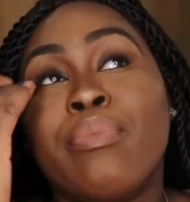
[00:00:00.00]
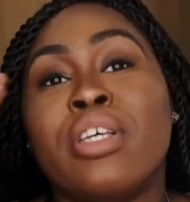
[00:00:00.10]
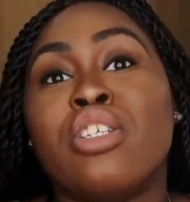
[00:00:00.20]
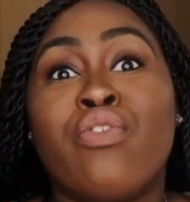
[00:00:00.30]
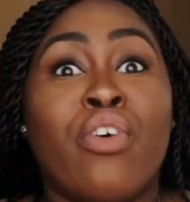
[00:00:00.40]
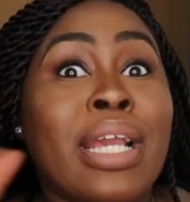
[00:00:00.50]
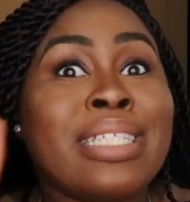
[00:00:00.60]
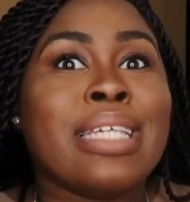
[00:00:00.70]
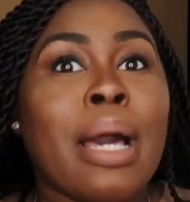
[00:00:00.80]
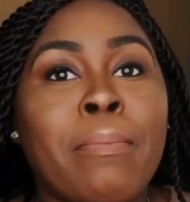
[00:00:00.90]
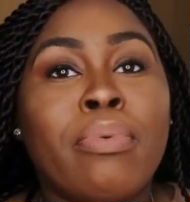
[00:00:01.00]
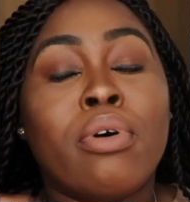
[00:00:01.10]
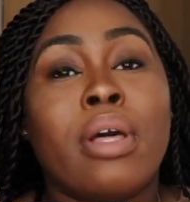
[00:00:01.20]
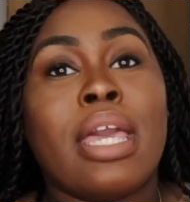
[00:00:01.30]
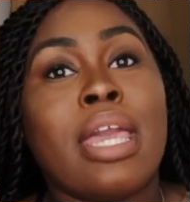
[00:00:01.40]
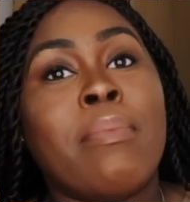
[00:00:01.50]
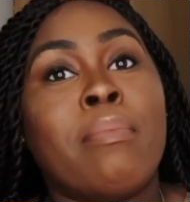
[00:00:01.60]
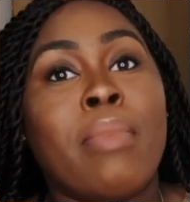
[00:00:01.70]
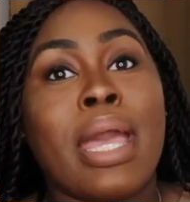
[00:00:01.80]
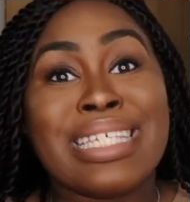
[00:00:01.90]
So for example,
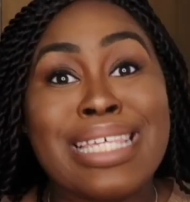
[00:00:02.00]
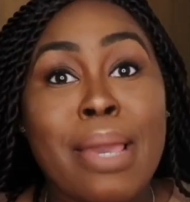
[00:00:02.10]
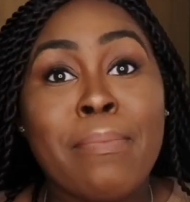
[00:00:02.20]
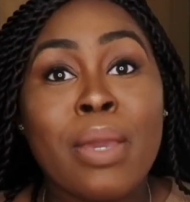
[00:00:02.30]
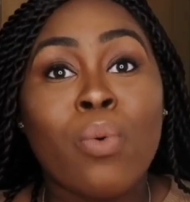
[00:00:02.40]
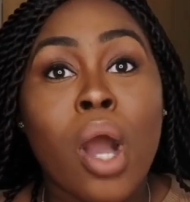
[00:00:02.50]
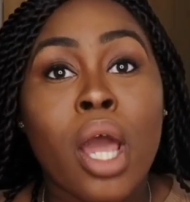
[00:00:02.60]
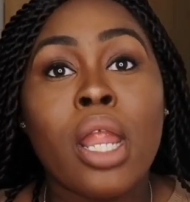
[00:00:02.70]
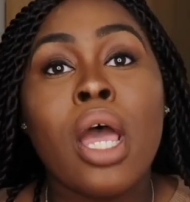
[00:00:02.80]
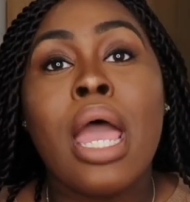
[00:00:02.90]
in CMP1